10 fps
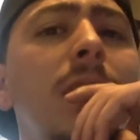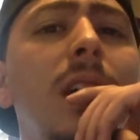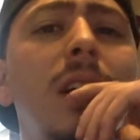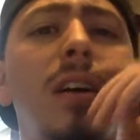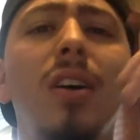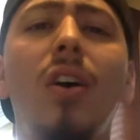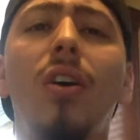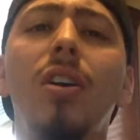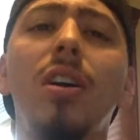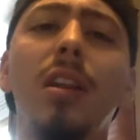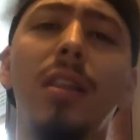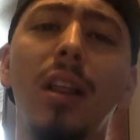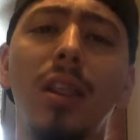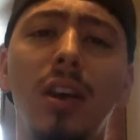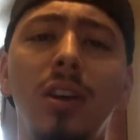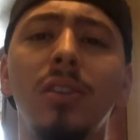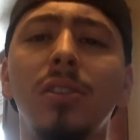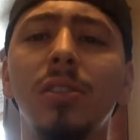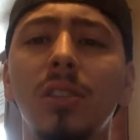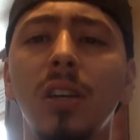the heart, the lungs,